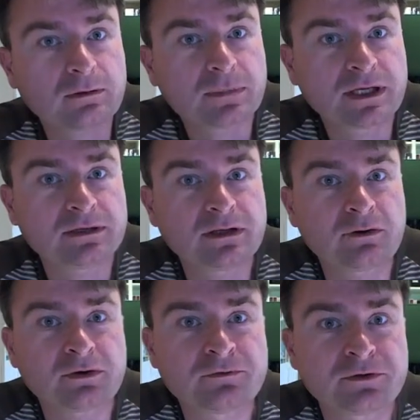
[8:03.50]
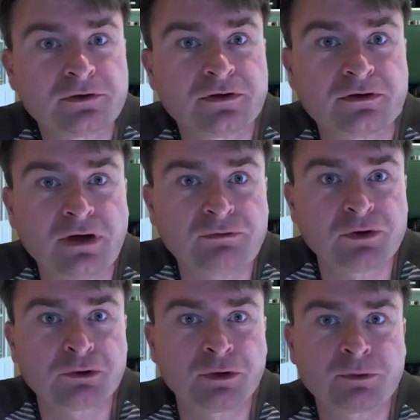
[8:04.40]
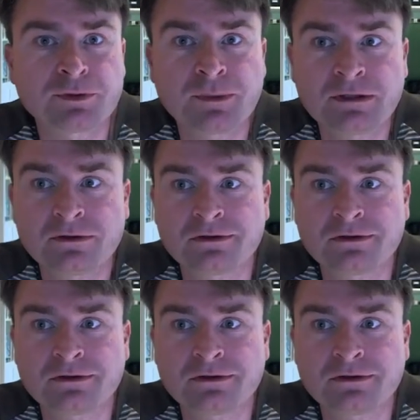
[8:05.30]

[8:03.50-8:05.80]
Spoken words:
Please don't infer that you have to agree with me.